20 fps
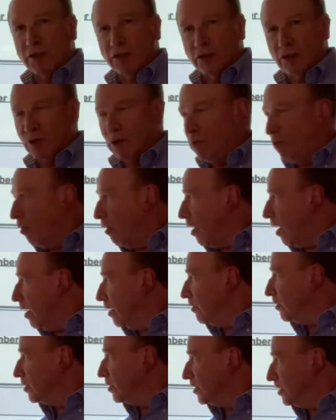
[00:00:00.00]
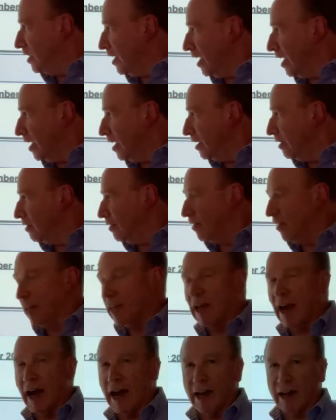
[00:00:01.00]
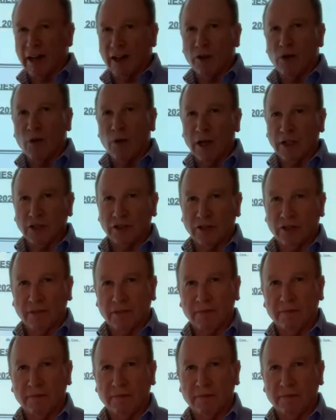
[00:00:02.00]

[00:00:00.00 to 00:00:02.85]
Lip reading: to or understand the guiding question